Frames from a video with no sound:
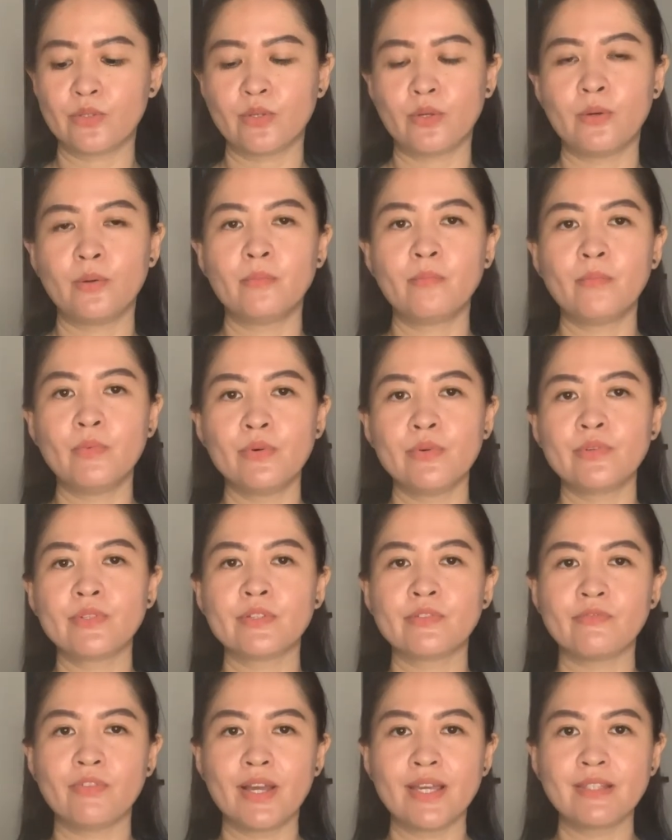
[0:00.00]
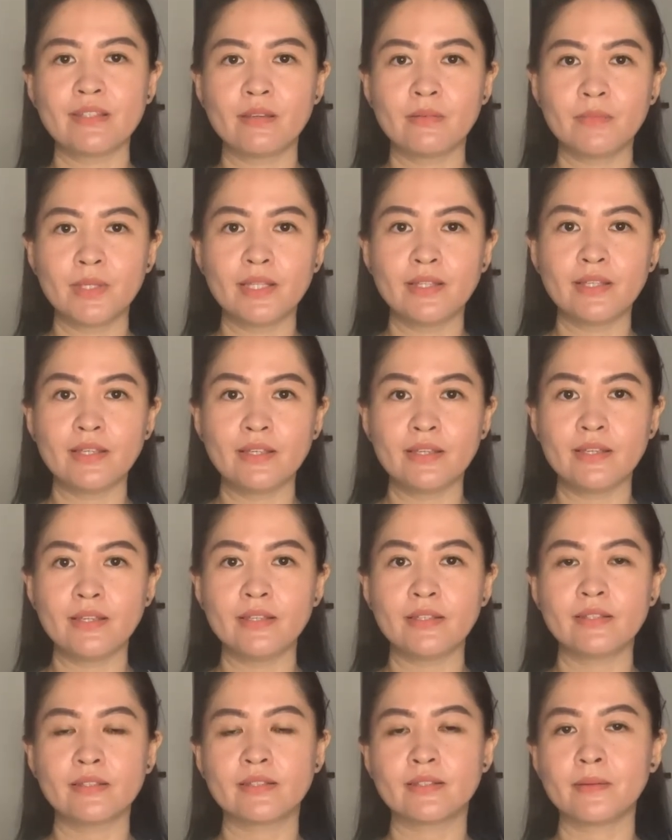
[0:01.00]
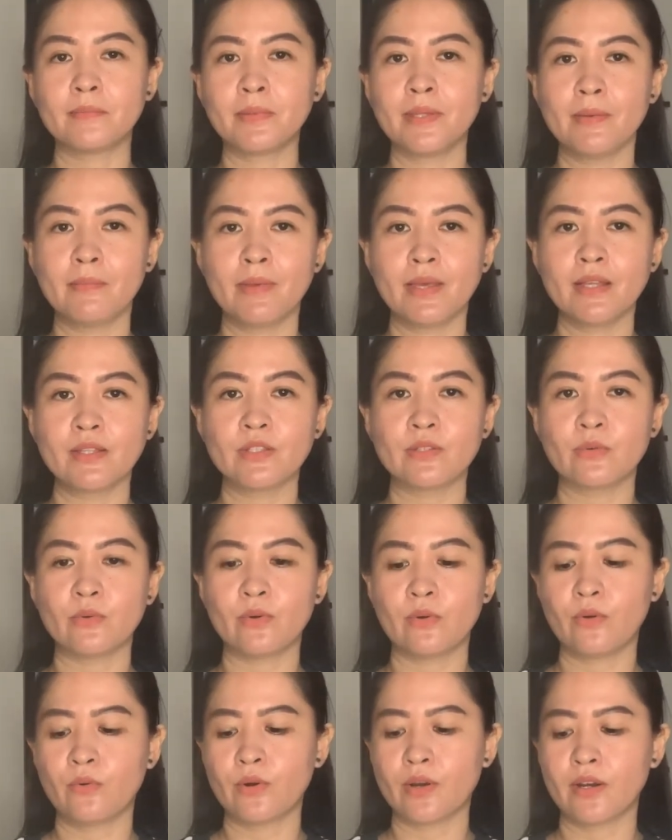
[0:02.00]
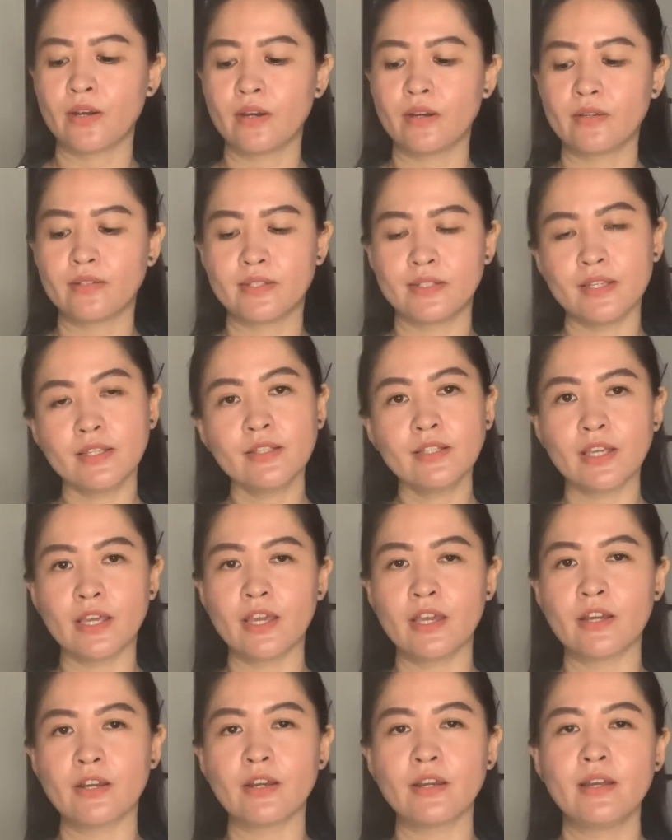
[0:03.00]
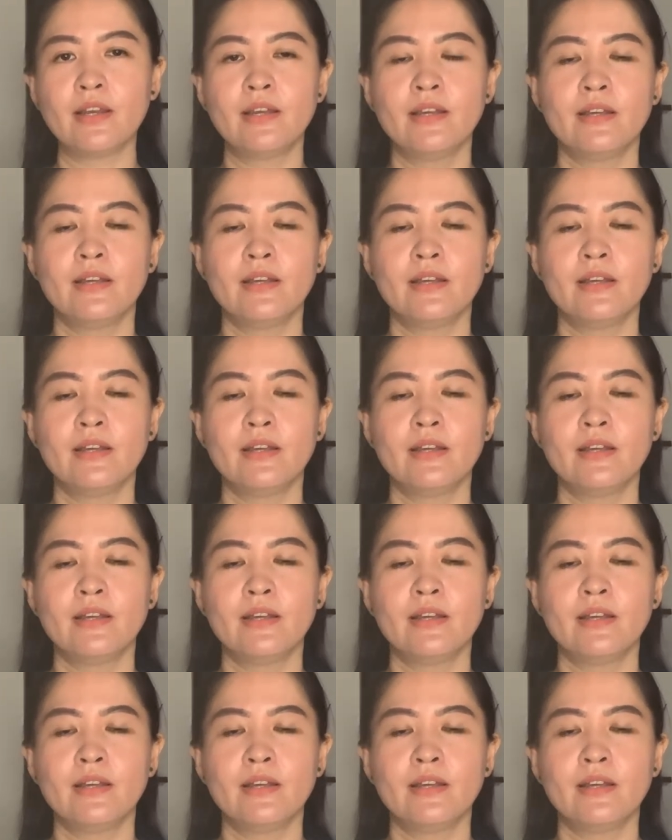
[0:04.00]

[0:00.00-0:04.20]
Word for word: So most vitamin E supplements or skincare,